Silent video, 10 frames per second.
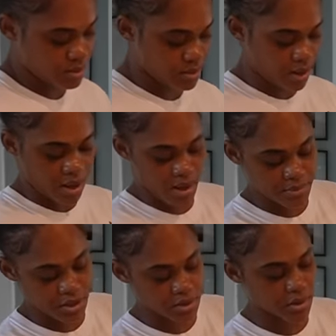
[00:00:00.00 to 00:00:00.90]
so yeah
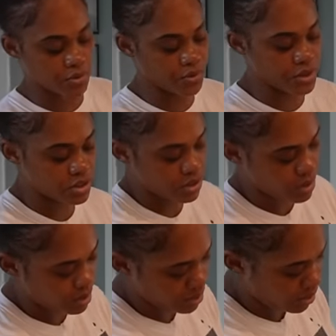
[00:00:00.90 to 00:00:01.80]
I'm just gonna finish
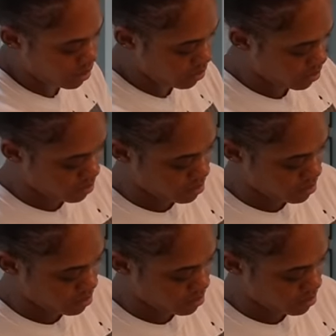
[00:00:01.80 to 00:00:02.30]
her here